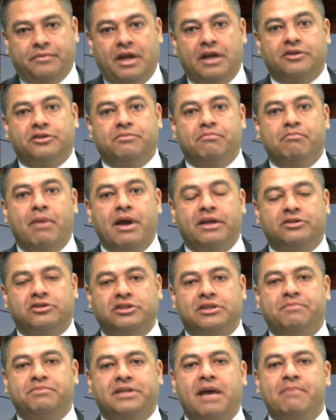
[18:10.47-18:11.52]
It's
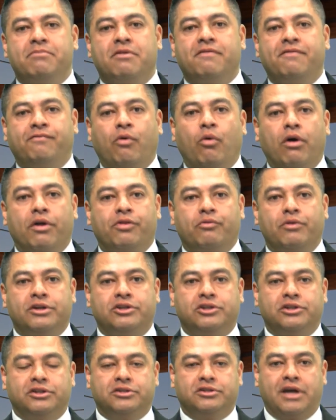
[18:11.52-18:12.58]
September 4th,
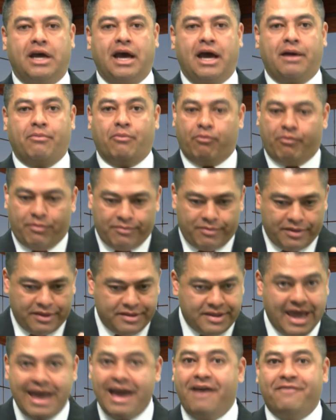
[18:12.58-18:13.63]
which is the
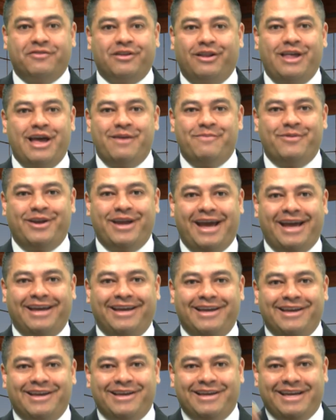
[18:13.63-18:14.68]
day after Labor
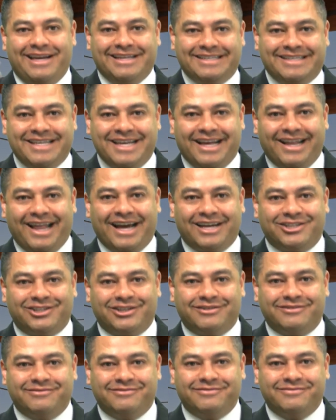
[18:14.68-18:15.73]
Day is the
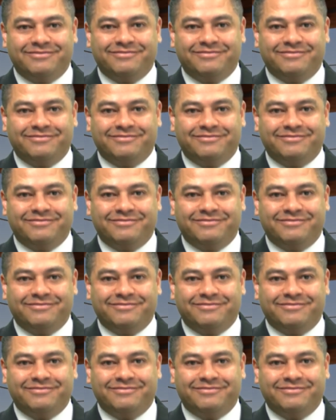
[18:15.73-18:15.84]
election.